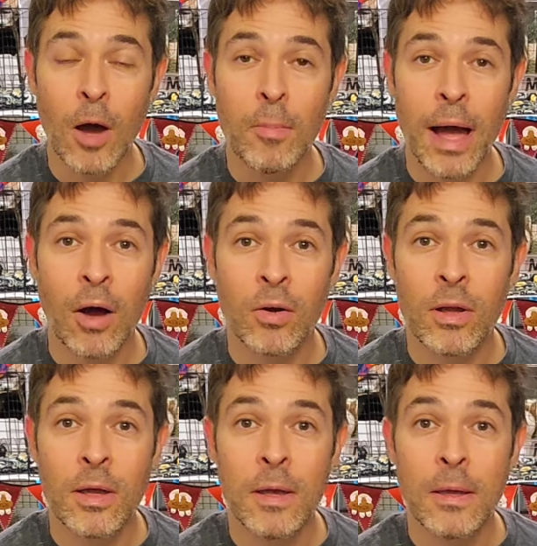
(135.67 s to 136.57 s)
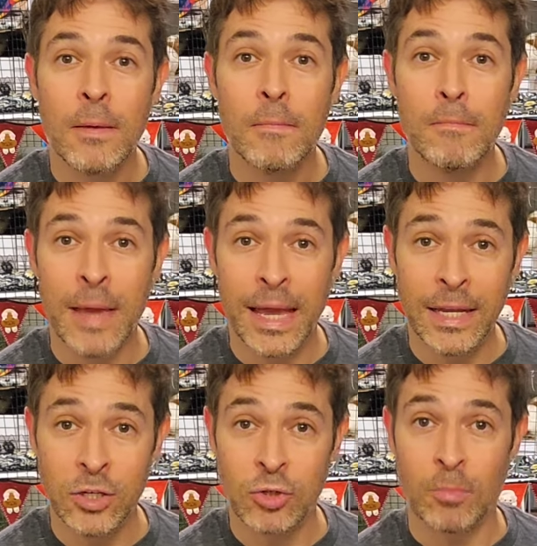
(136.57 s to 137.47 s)
about
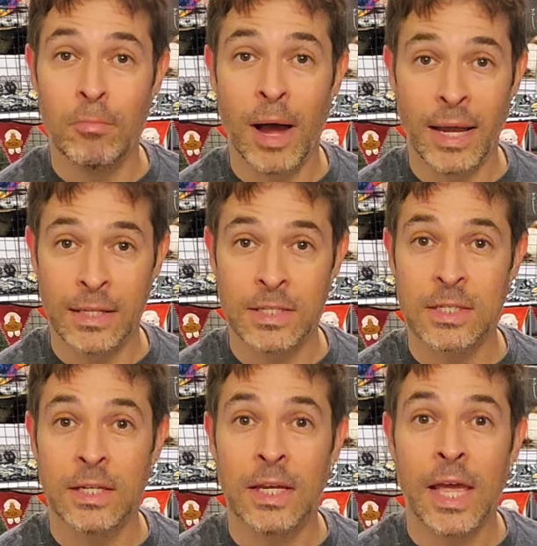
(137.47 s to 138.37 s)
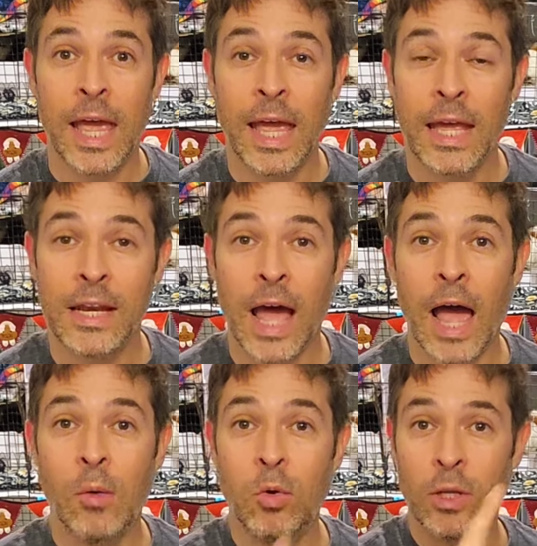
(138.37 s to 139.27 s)
mange mites, and
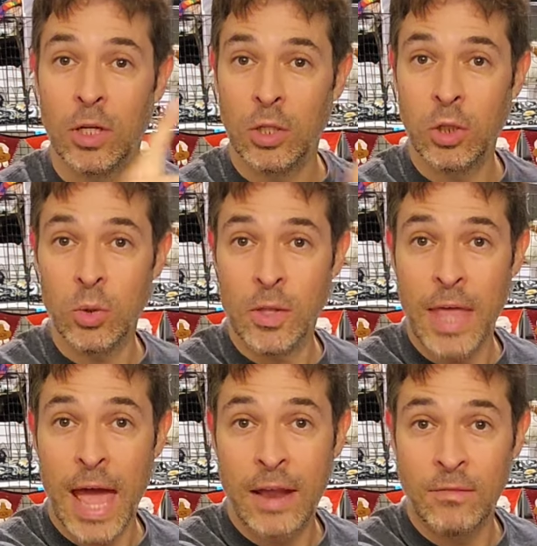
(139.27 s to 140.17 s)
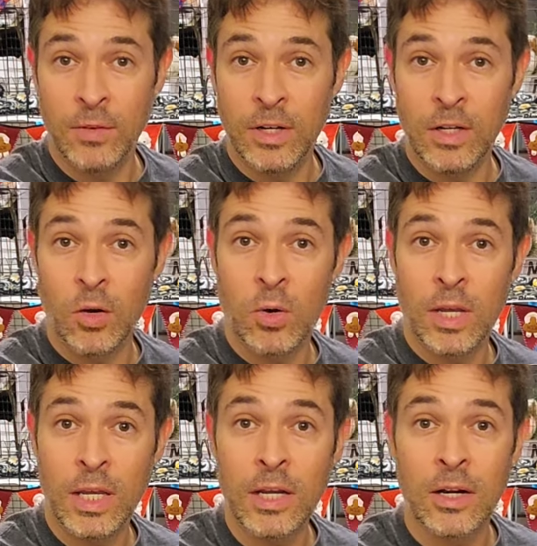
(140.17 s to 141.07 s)
I will include that video
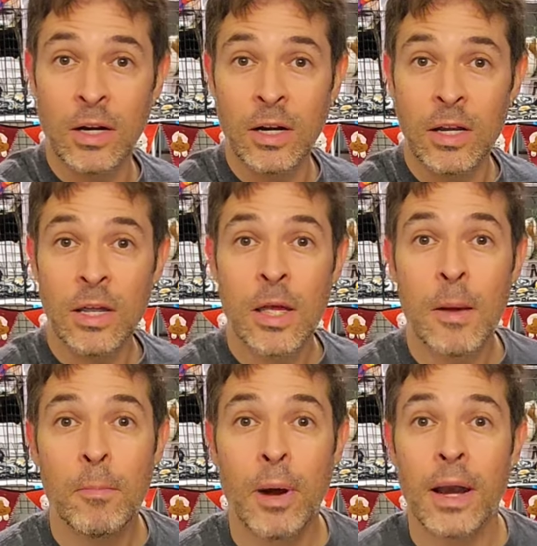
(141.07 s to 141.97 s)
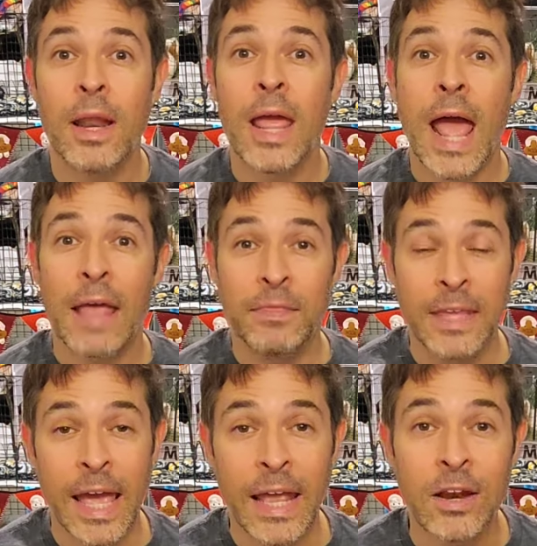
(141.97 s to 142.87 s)
here, but at
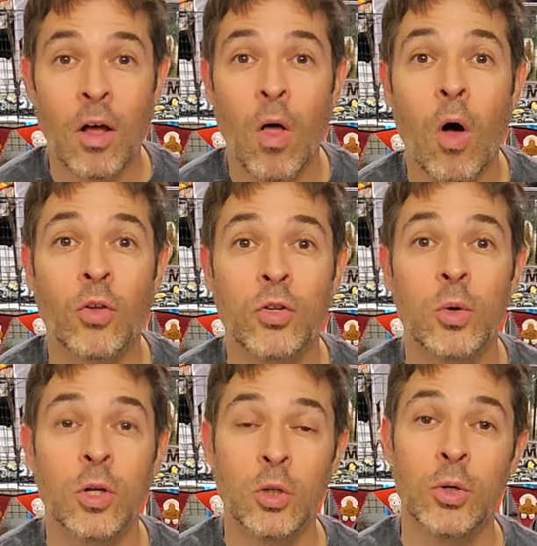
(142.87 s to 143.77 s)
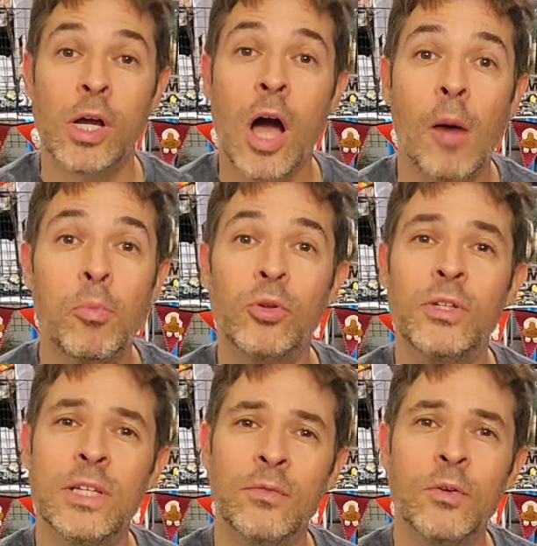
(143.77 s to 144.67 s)
the end, I'll also include a
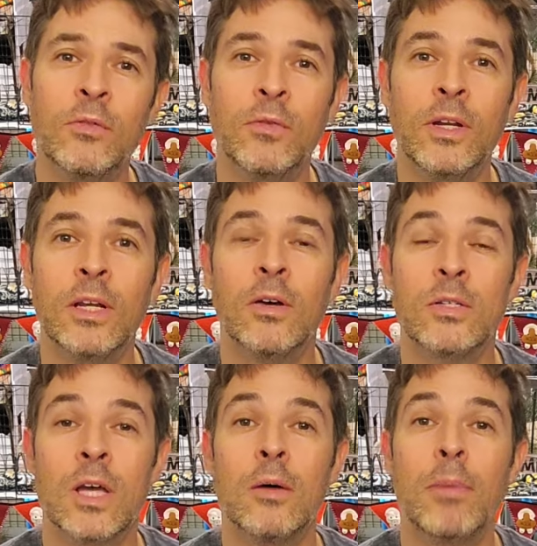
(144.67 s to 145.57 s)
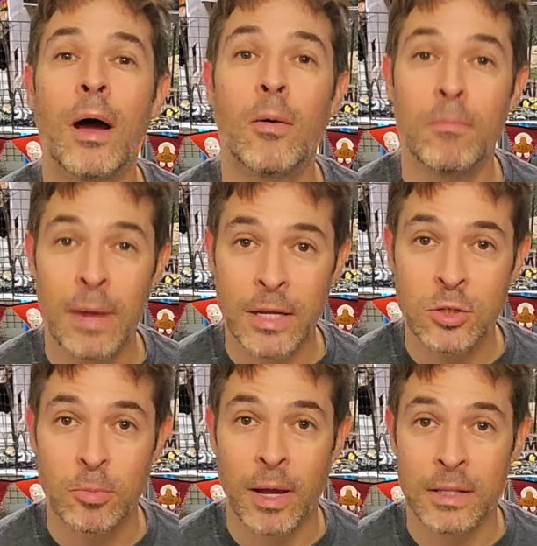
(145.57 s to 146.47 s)
couple different videos about
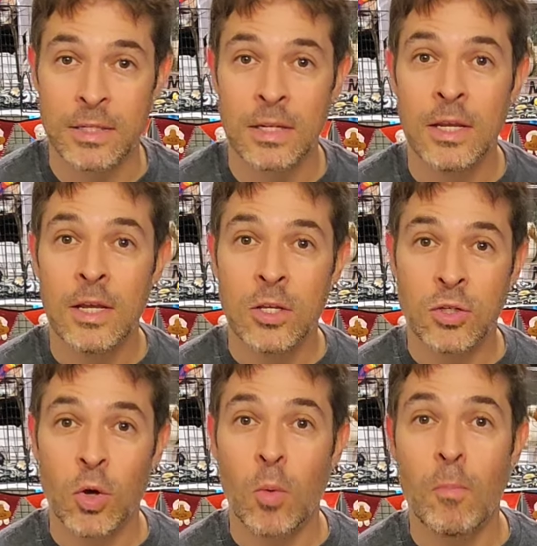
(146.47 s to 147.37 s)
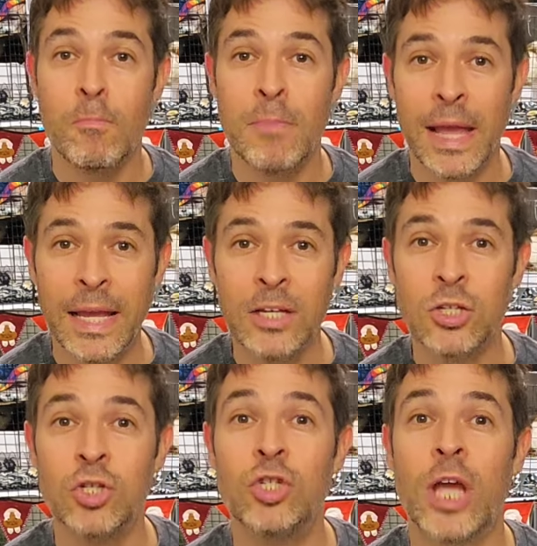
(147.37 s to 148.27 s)
mange mites. So
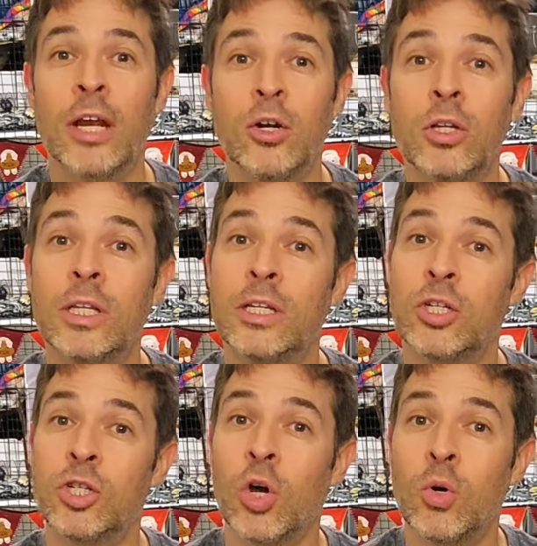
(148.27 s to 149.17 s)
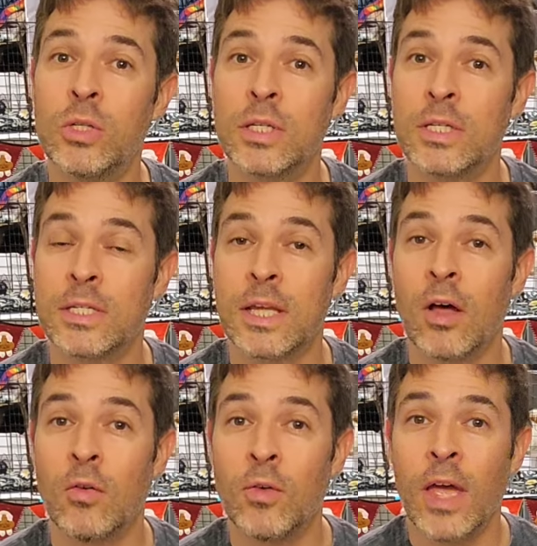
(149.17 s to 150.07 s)
mange generally shows
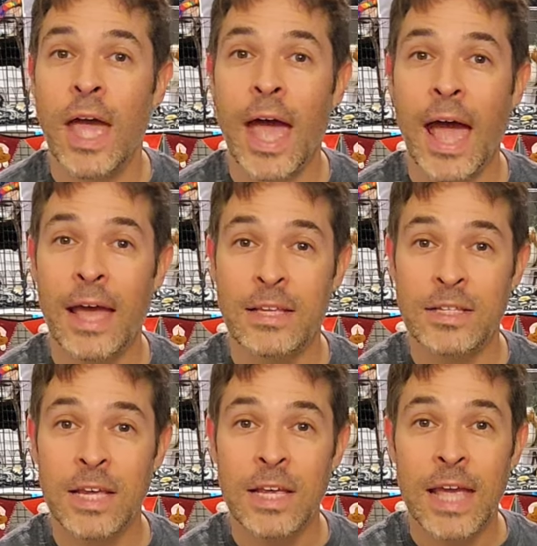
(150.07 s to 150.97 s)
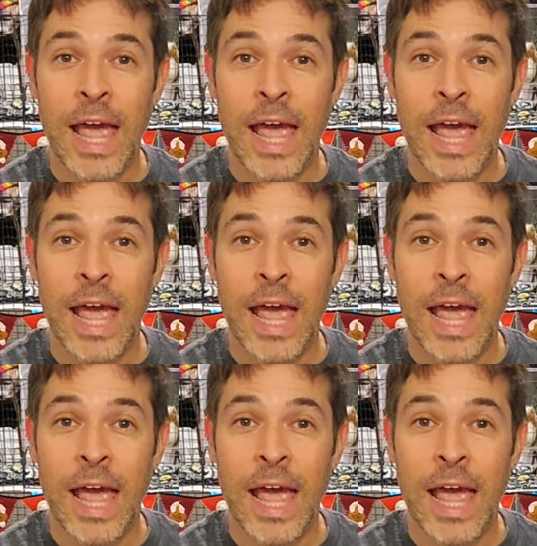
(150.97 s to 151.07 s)
itself as